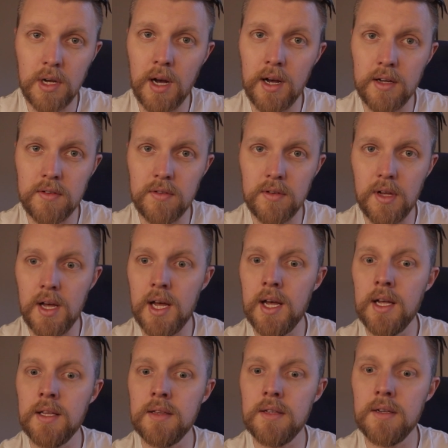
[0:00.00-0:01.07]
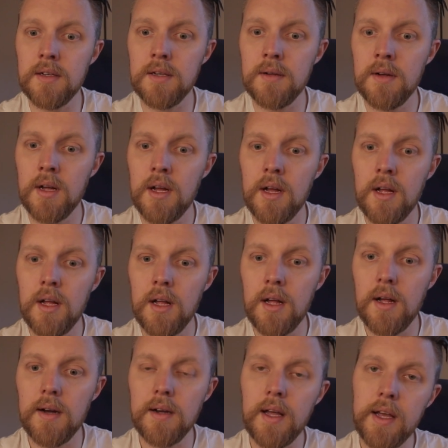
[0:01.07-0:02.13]
guys and uh,
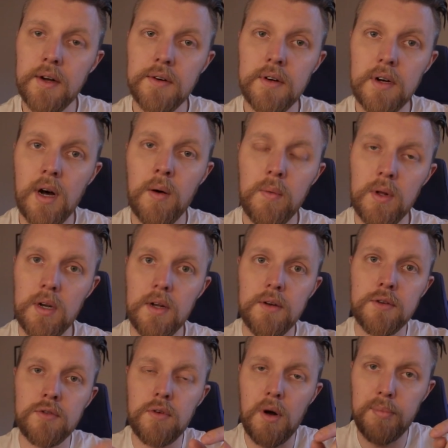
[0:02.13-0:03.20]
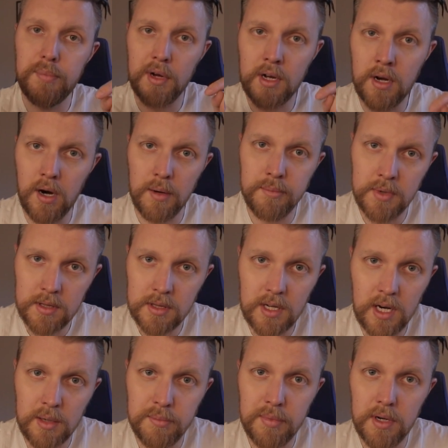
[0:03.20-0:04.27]
later I will drop a comment
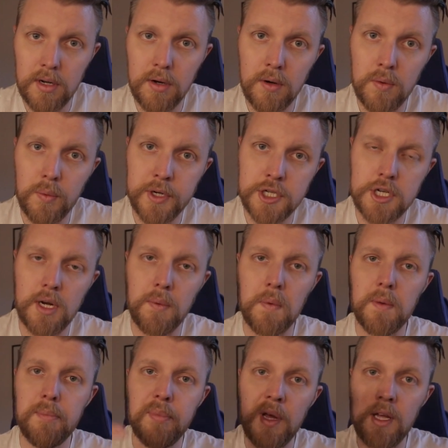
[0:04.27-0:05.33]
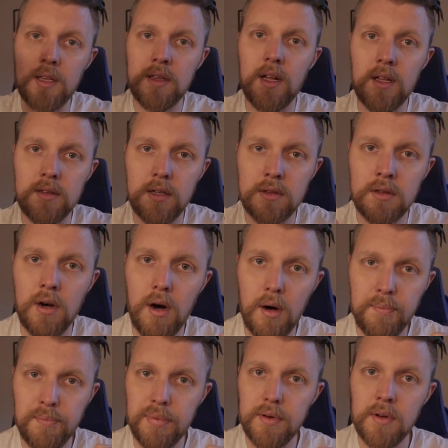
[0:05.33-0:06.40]
down below which I will pin at the
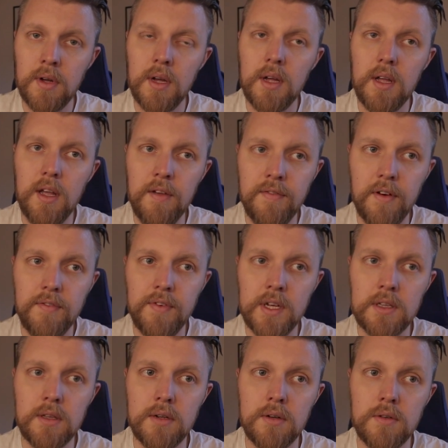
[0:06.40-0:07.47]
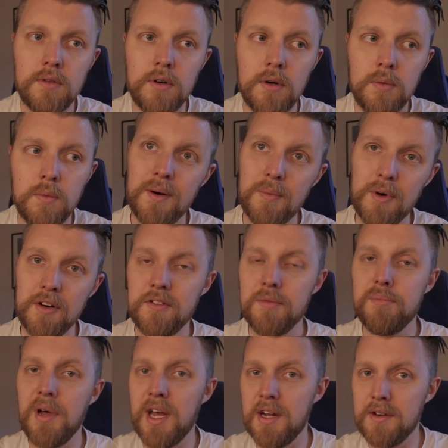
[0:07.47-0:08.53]
top if I think that the drone works
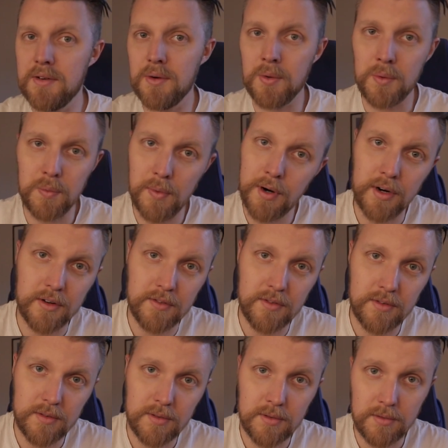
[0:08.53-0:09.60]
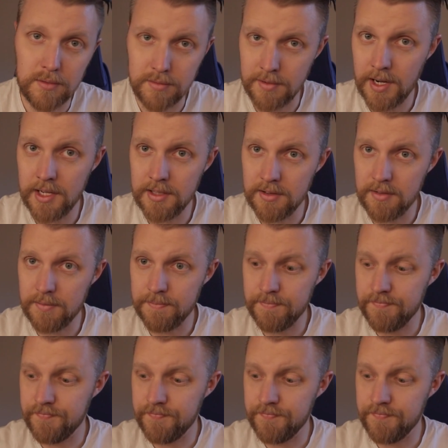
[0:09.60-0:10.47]
better or worse, alright?